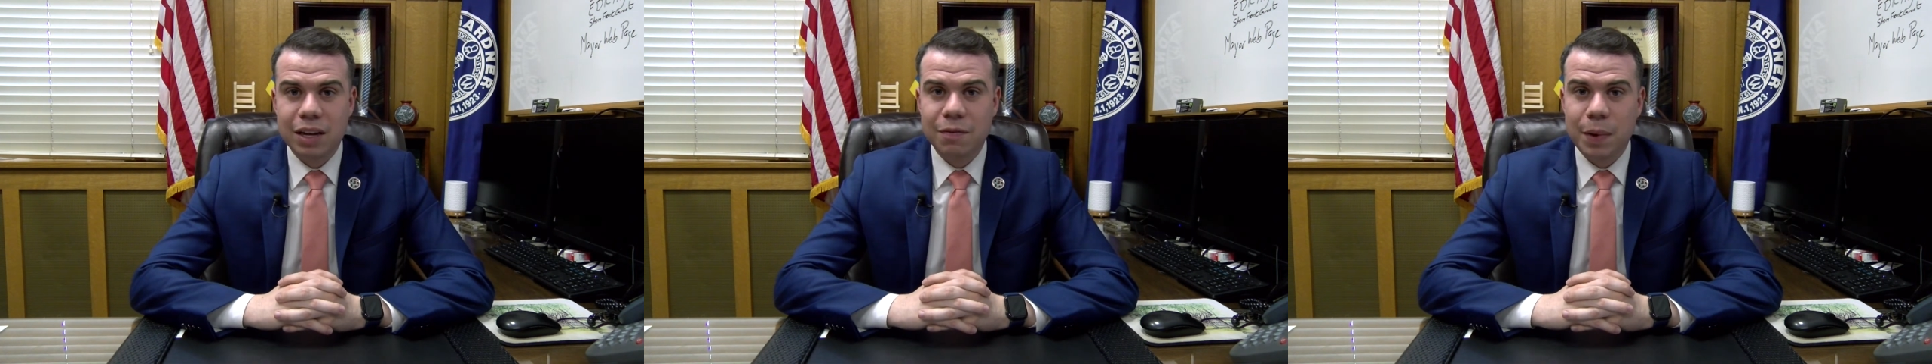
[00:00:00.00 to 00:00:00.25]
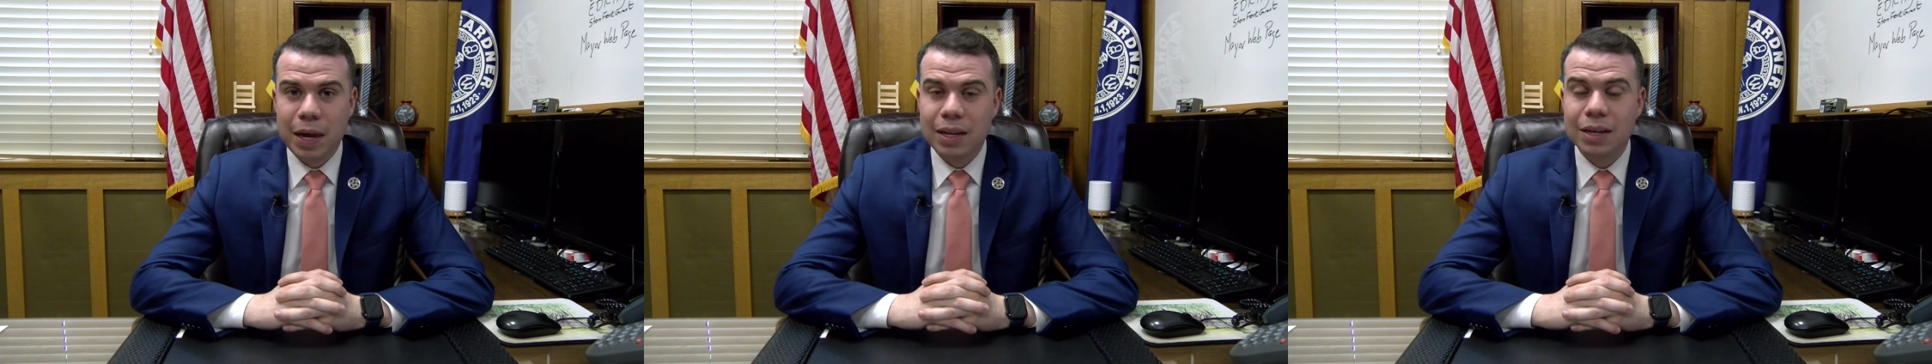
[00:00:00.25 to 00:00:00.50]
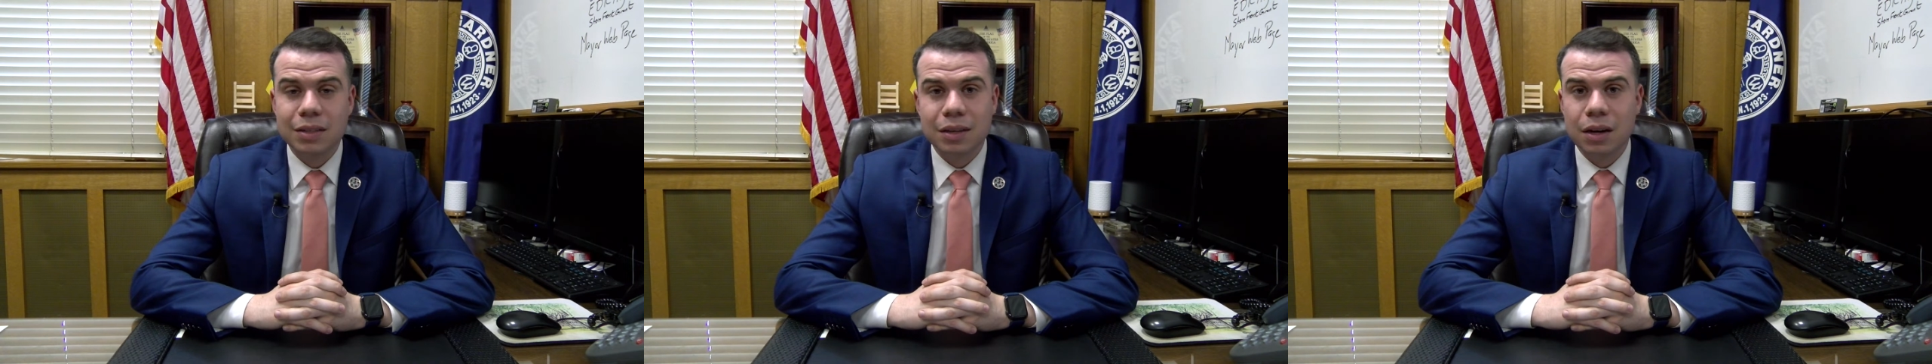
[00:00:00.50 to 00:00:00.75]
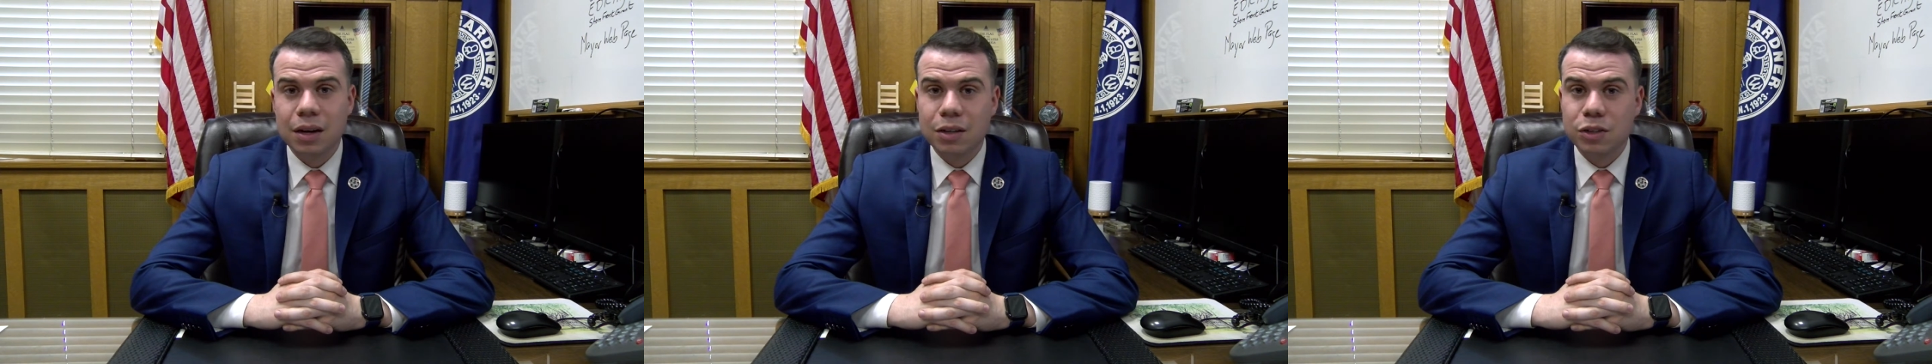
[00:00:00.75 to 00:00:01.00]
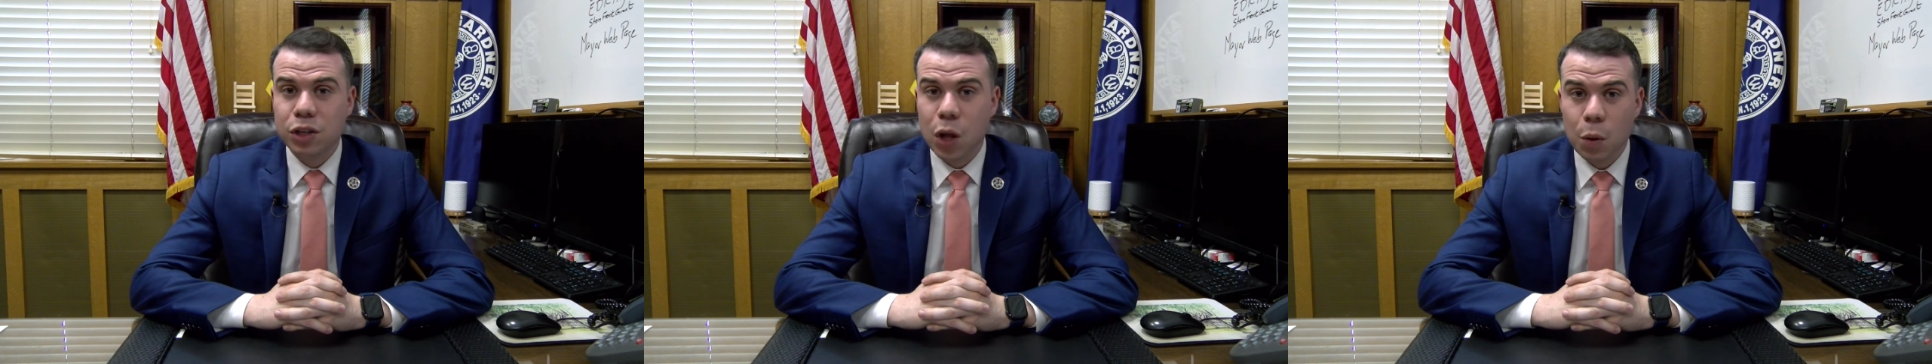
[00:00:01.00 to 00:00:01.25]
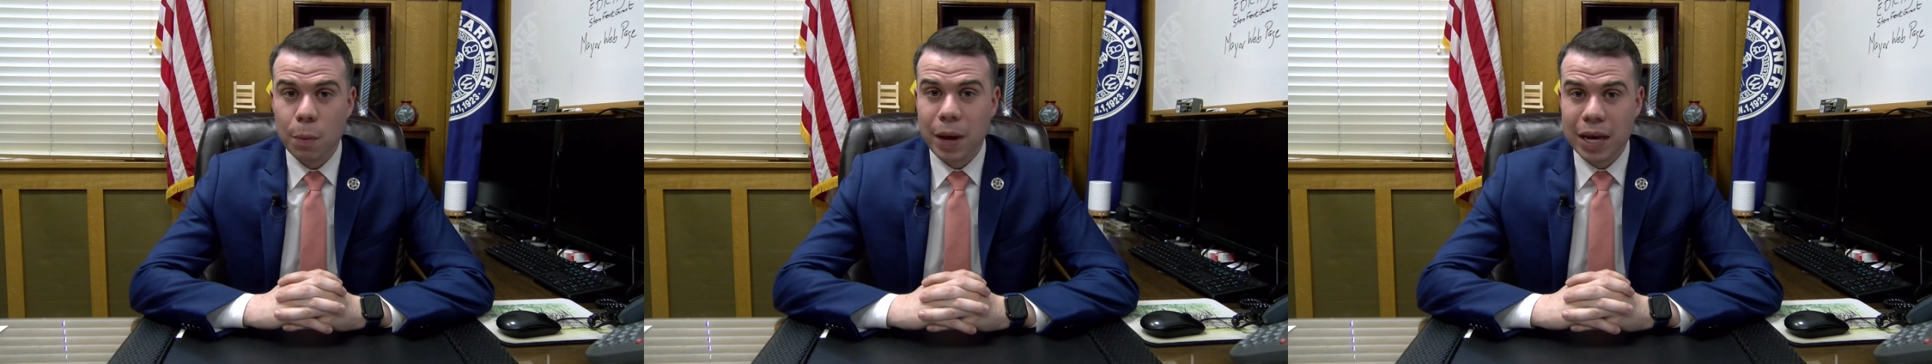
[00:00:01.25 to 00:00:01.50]
that if painting is done at a
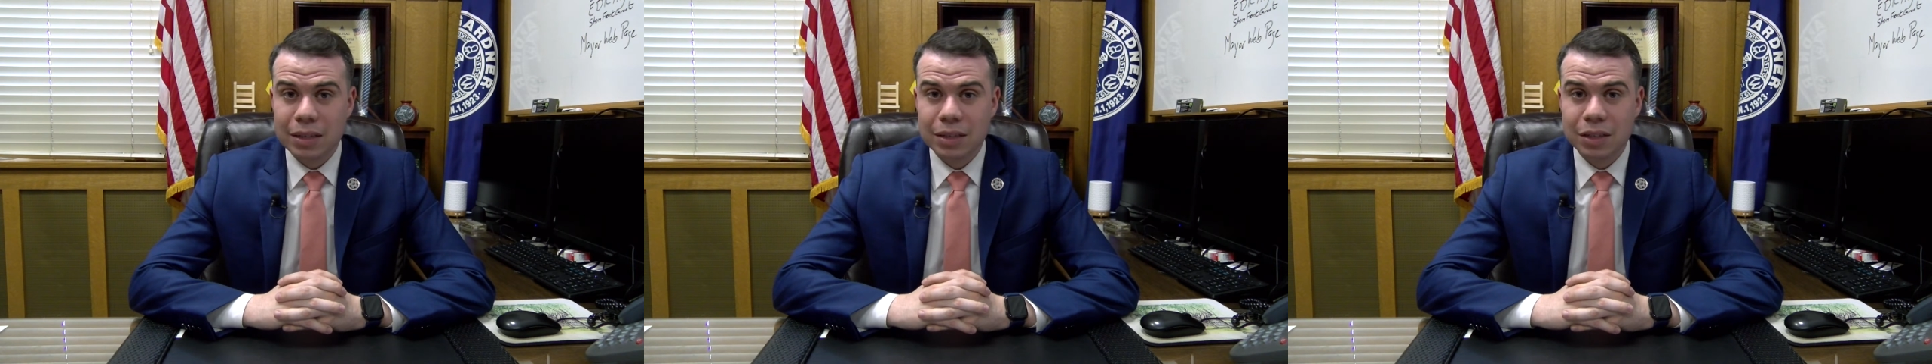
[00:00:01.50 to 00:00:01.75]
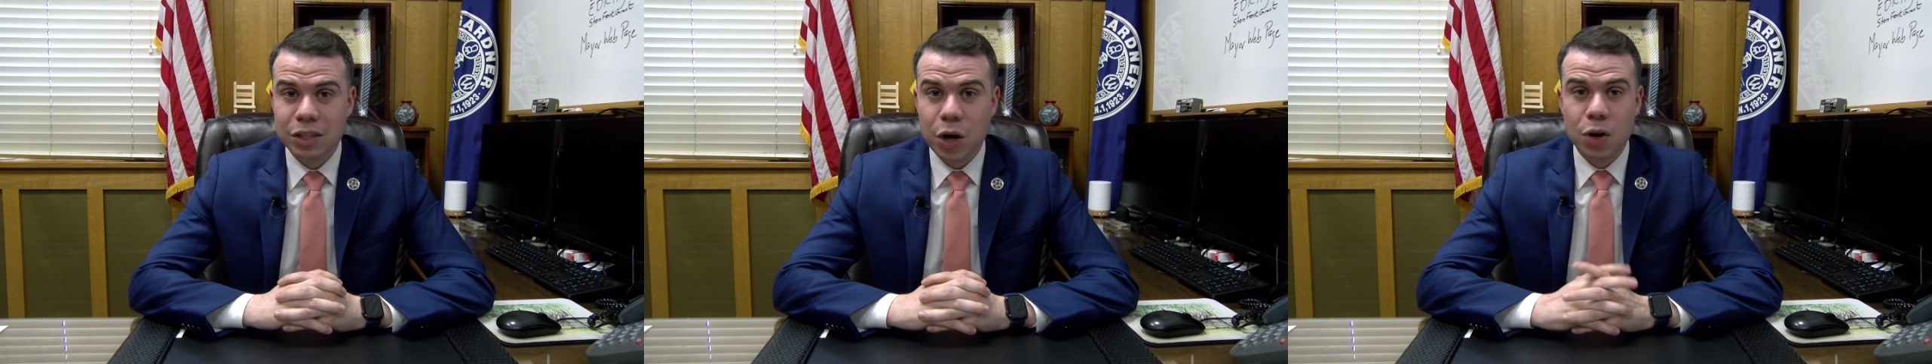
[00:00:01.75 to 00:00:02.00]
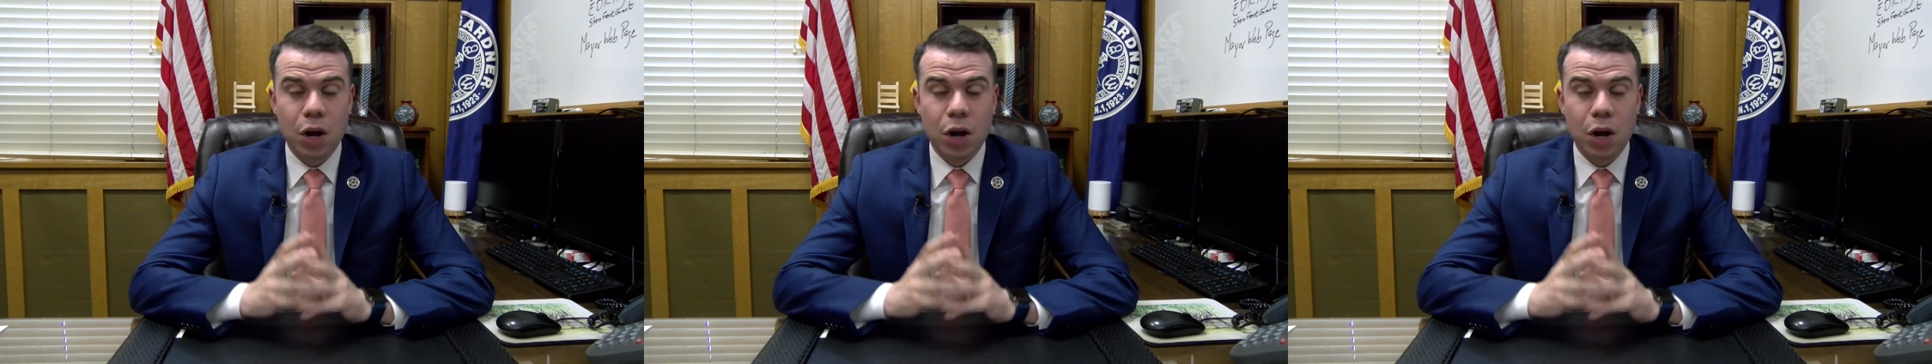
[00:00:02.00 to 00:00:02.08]
slower pace this year,